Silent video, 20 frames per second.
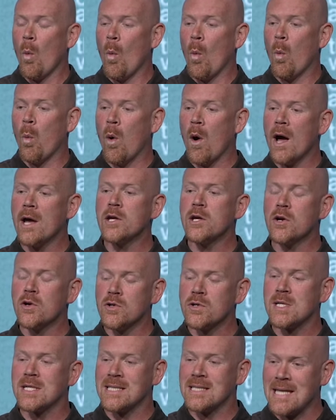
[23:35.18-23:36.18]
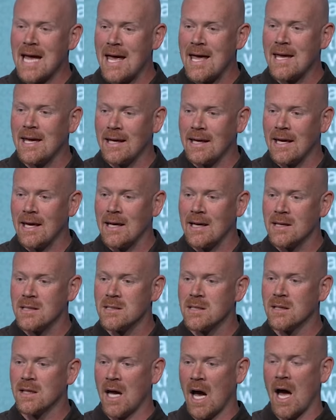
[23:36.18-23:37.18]
what you're saying
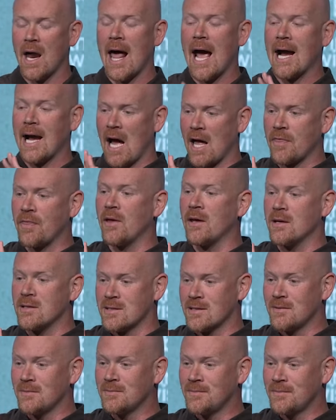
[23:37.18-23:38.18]
is, God, I got this.